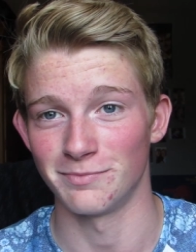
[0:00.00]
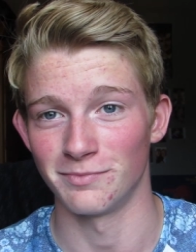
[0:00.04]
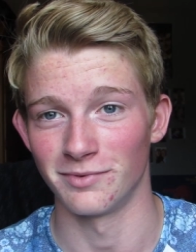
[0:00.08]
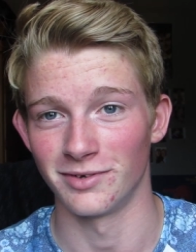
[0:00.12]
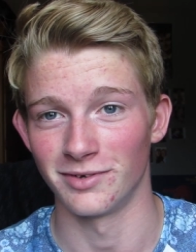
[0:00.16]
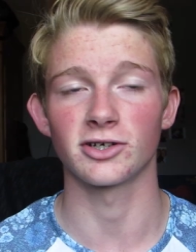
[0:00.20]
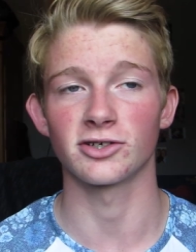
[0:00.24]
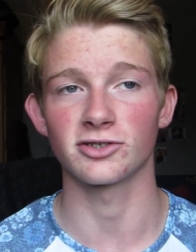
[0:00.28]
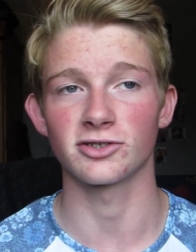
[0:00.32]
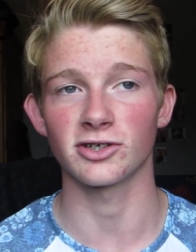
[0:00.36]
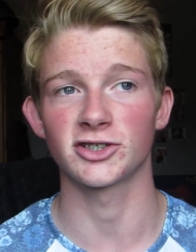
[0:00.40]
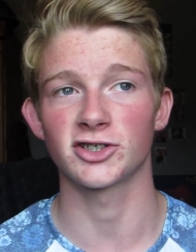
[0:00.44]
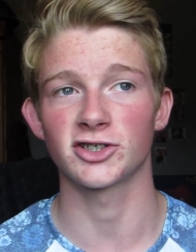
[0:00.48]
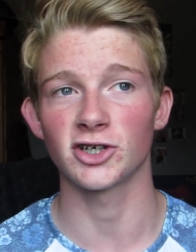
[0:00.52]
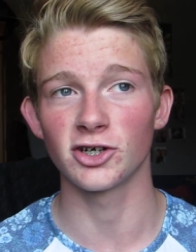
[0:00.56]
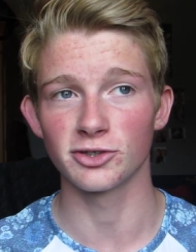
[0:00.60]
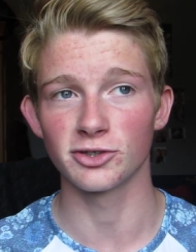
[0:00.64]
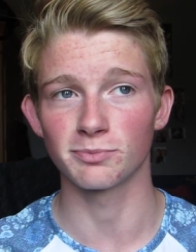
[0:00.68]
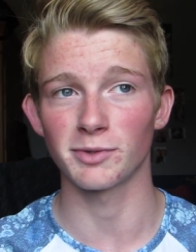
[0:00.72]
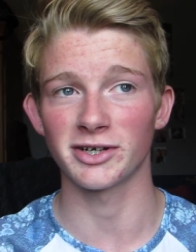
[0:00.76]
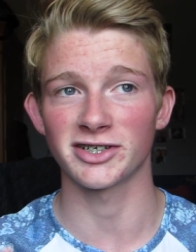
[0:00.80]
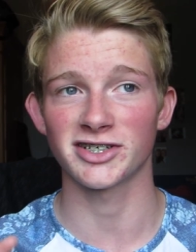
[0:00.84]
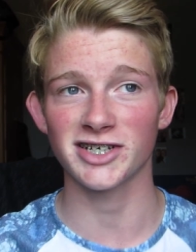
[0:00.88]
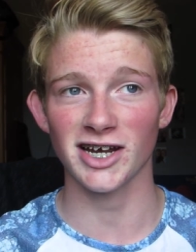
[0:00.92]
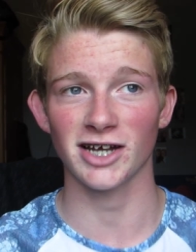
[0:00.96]
Because I chose
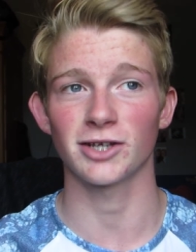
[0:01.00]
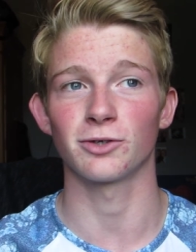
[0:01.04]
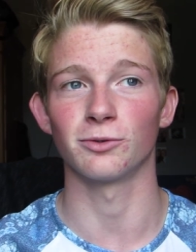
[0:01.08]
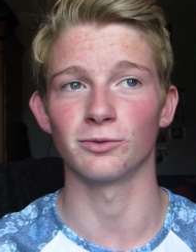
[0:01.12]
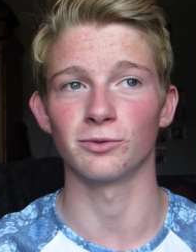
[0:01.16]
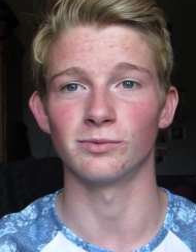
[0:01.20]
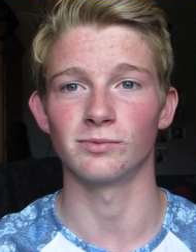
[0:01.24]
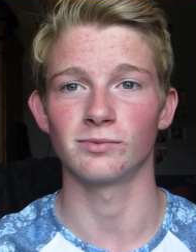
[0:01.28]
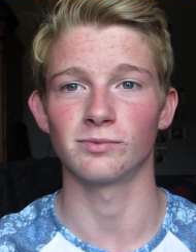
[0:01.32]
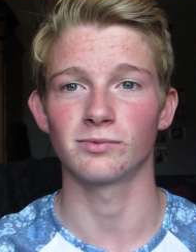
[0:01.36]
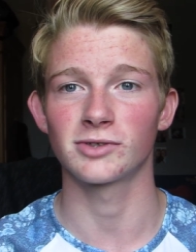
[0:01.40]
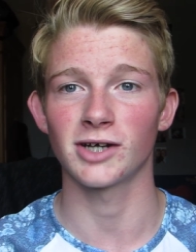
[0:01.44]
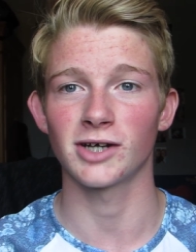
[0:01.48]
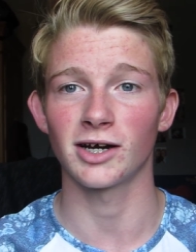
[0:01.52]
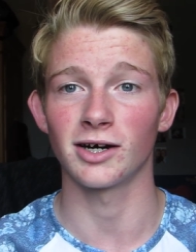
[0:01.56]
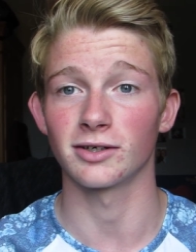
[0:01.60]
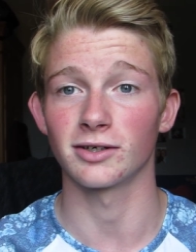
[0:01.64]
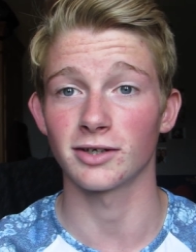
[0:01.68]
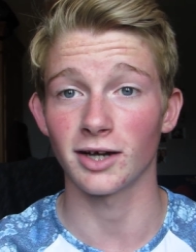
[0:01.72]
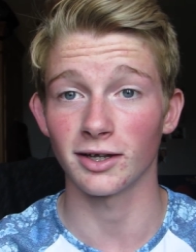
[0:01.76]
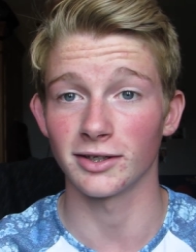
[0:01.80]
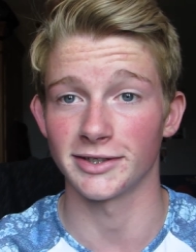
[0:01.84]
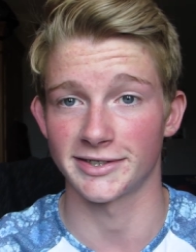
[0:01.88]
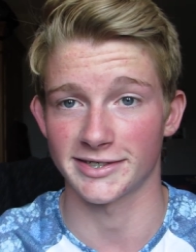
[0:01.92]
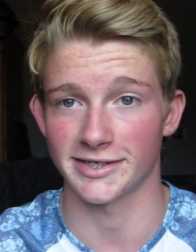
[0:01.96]
my channel
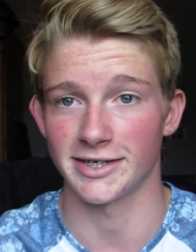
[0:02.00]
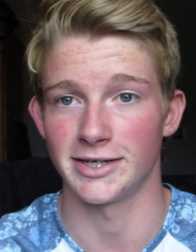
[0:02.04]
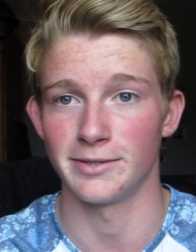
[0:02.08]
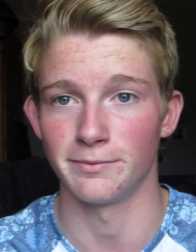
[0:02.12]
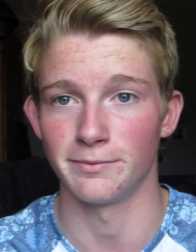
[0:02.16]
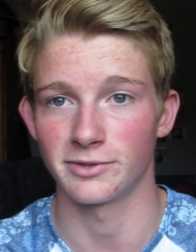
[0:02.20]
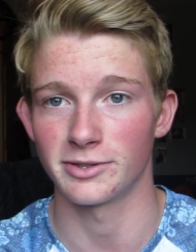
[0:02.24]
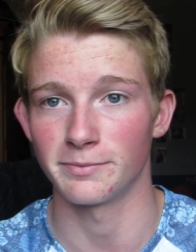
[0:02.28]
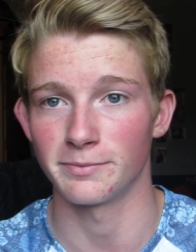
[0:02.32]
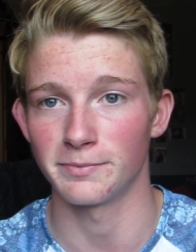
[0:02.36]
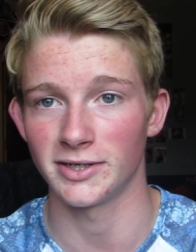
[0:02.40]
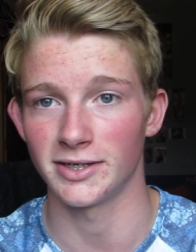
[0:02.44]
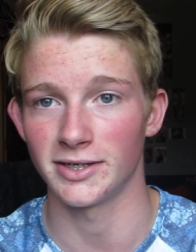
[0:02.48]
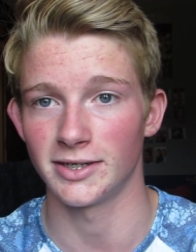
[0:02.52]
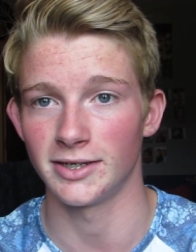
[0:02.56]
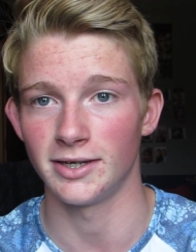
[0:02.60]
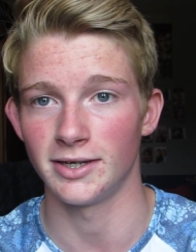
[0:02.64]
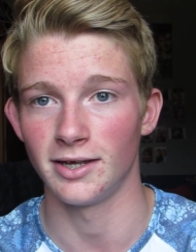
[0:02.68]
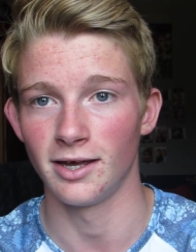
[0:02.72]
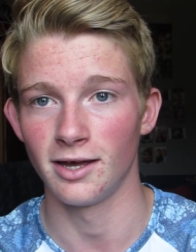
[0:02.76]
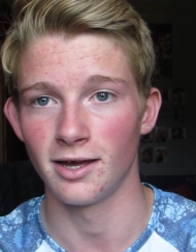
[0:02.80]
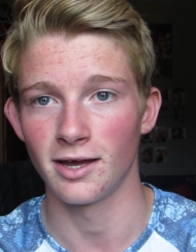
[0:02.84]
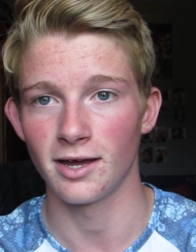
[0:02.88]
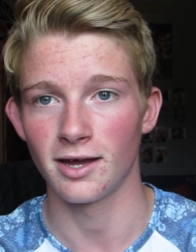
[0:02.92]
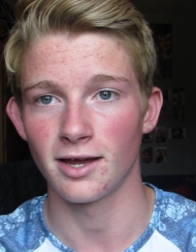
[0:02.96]
colour scheme to be
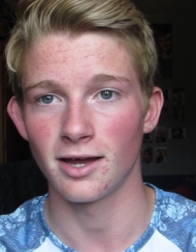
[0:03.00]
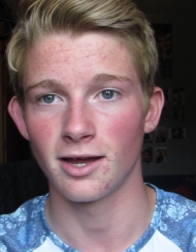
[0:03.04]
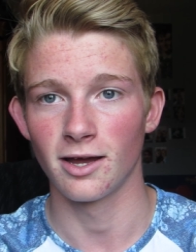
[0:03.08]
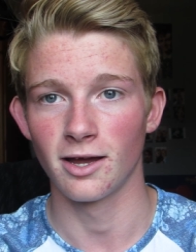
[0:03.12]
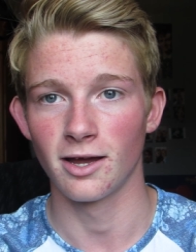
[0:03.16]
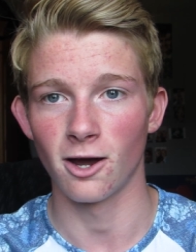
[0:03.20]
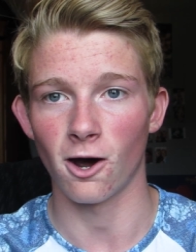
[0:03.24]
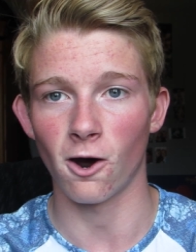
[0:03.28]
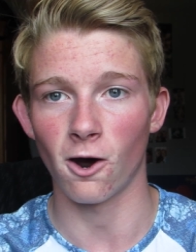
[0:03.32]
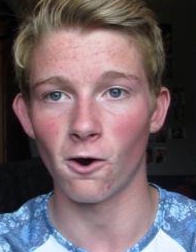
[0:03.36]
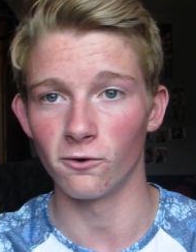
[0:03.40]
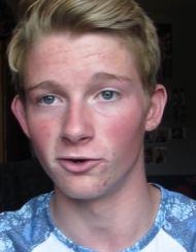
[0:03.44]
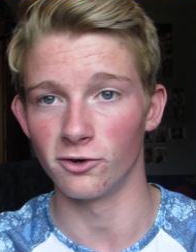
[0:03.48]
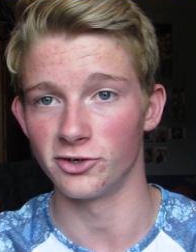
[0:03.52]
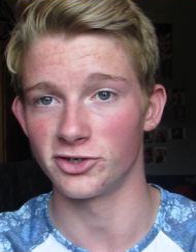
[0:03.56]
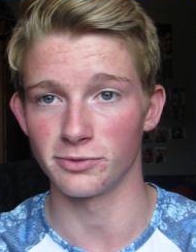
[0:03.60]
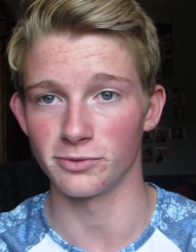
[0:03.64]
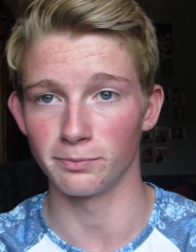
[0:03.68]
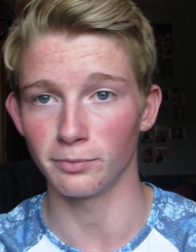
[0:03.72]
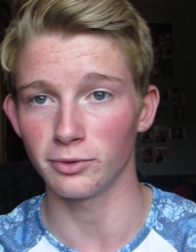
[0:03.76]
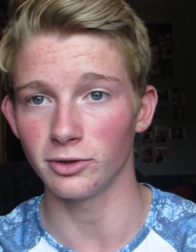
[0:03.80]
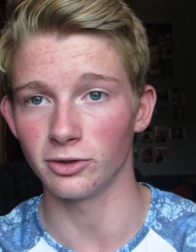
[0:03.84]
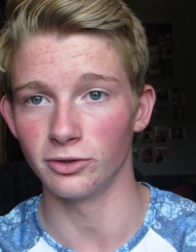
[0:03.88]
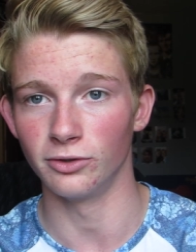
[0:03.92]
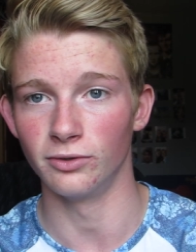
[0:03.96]
orange
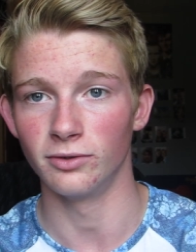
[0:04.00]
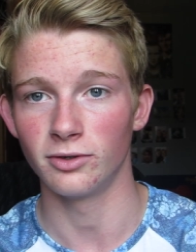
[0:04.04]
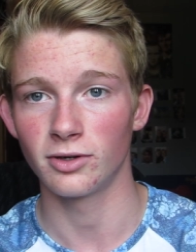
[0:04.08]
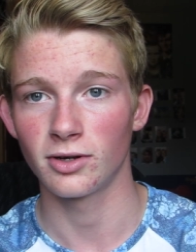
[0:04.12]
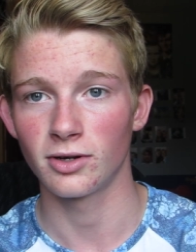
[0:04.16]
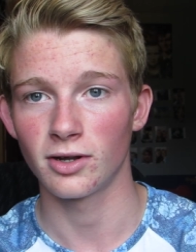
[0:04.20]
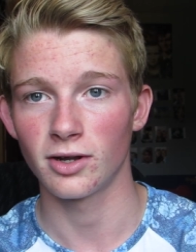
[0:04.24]
and blue,